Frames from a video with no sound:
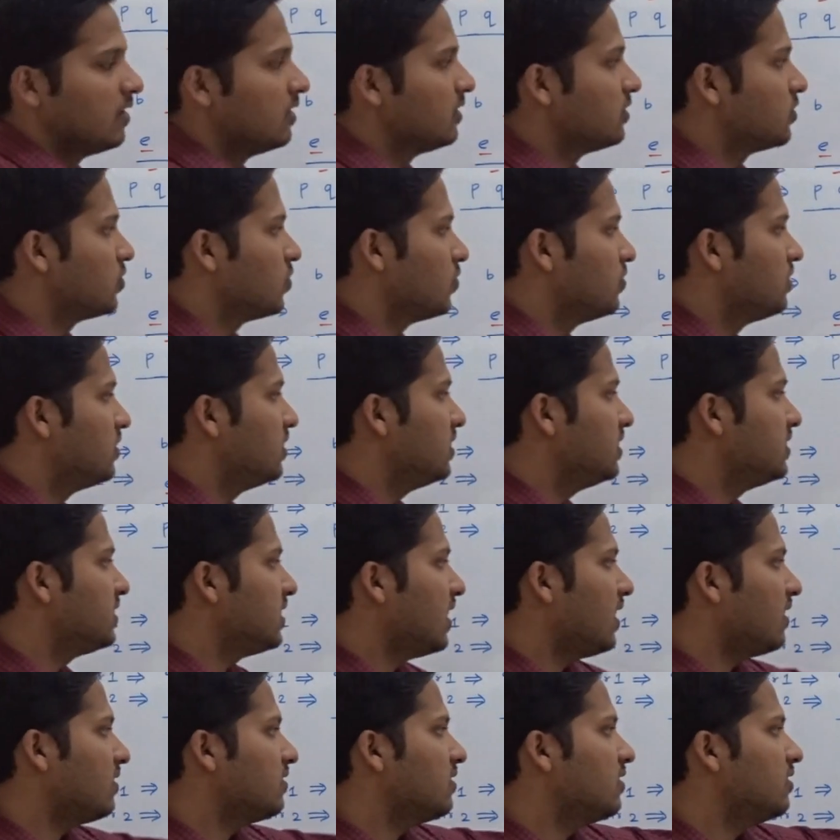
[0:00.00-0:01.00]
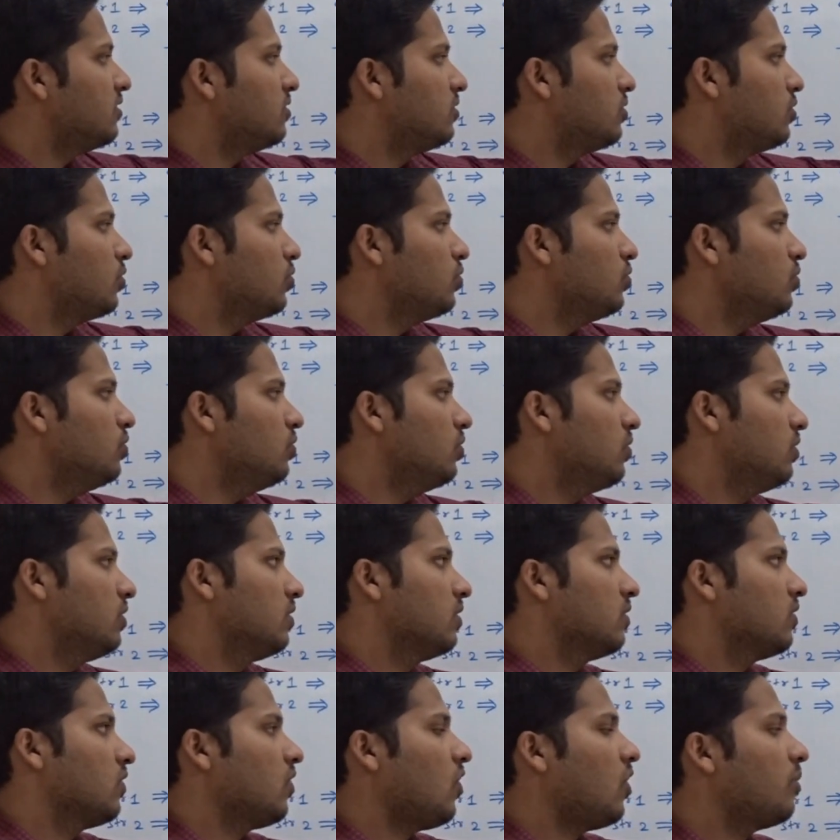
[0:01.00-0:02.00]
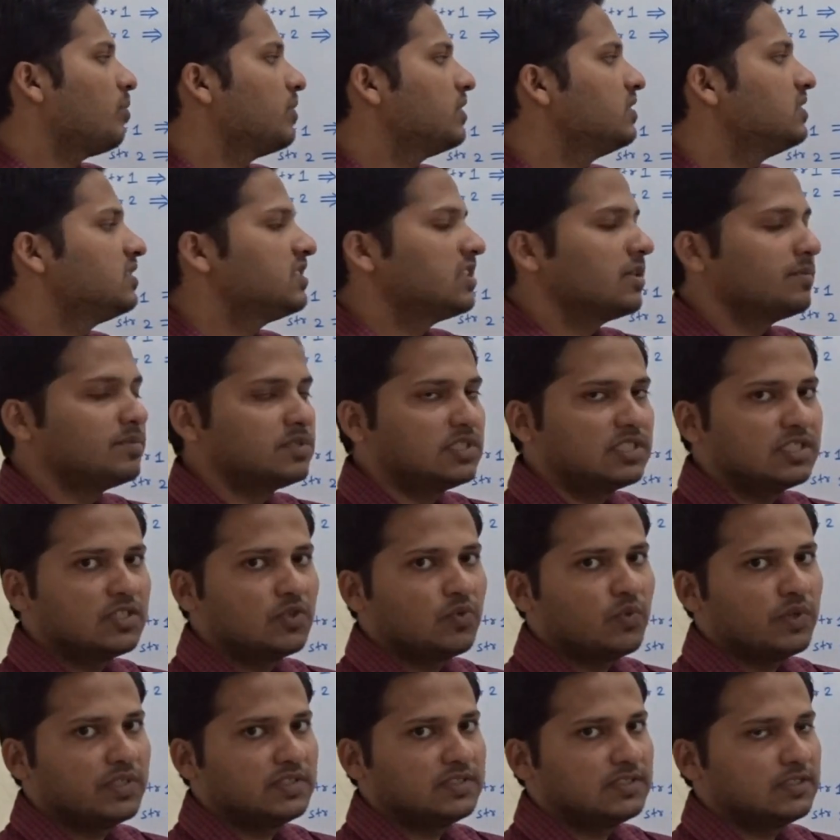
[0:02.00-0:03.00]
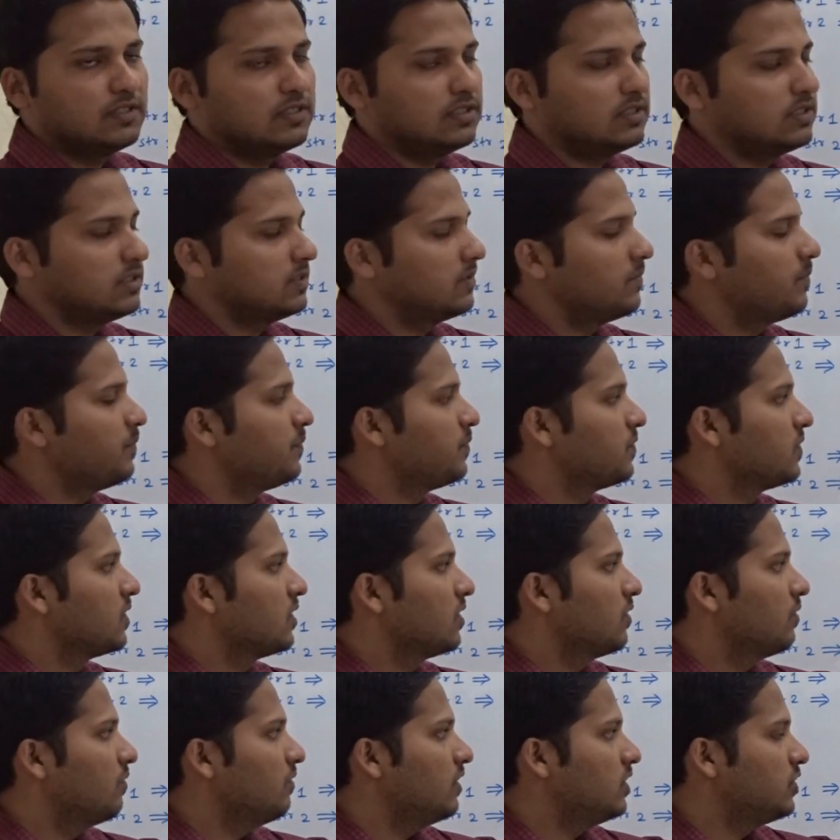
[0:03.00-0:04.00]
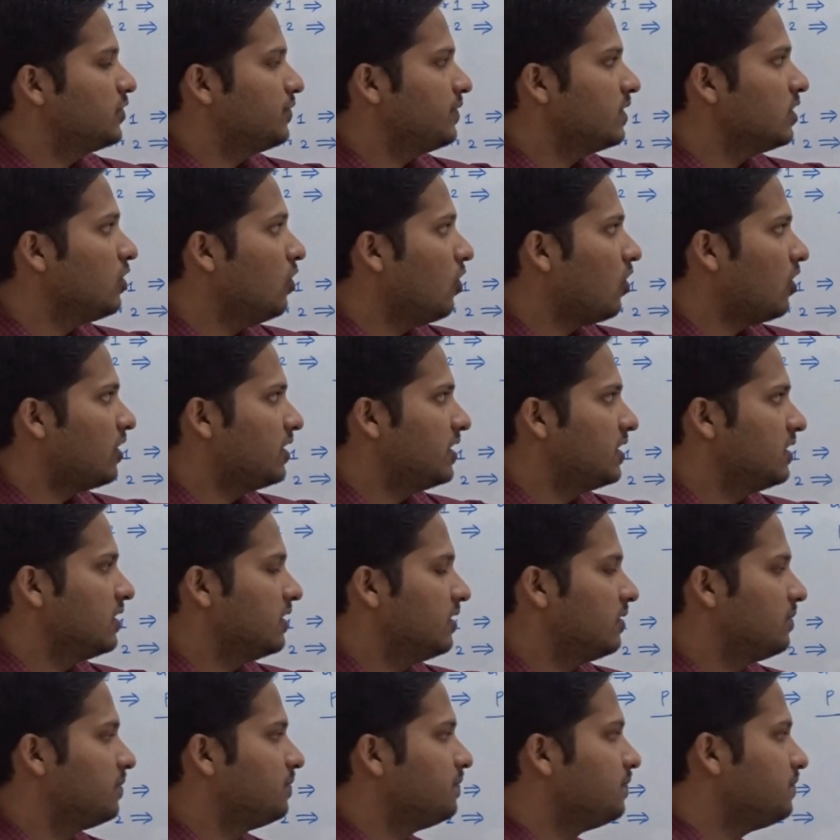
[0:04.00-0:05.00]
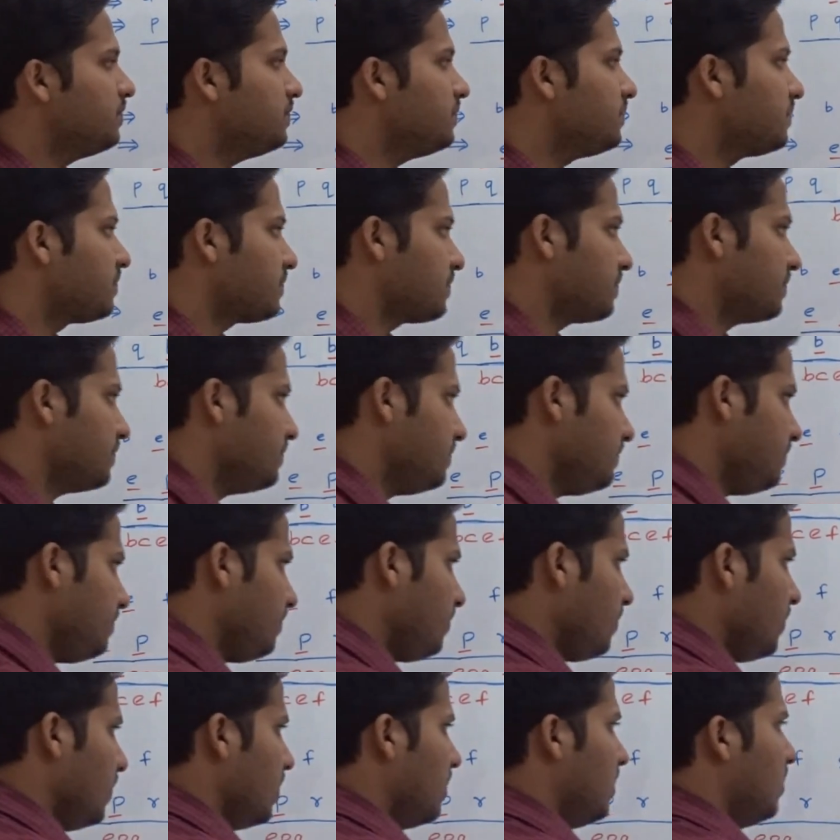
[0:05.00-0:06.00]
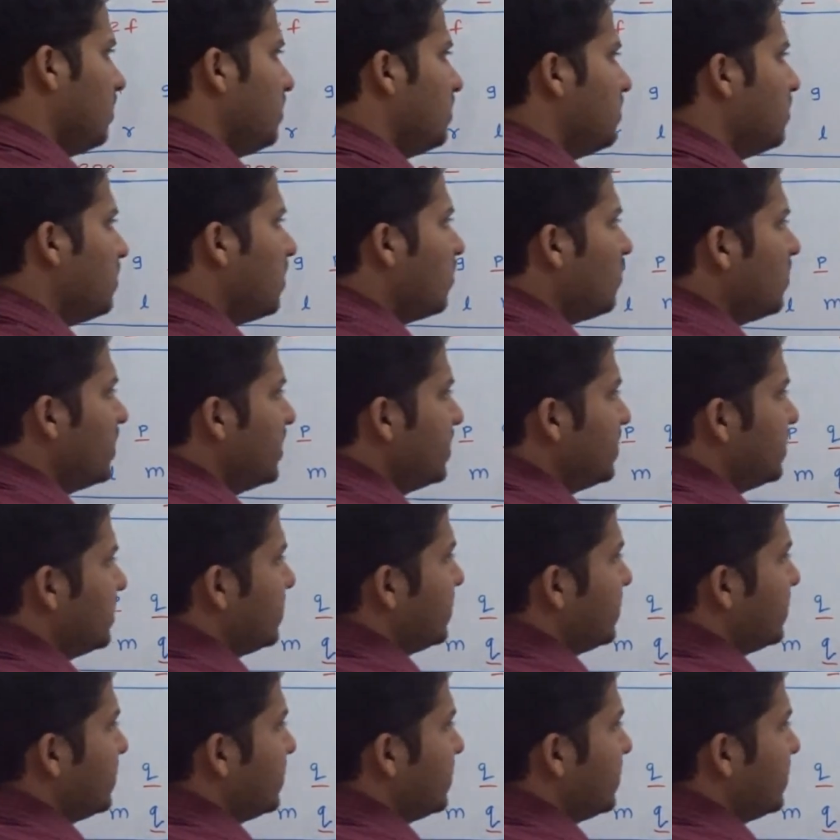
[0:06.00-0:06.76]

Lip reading: So these are the two common subsequences which we got here. Now let's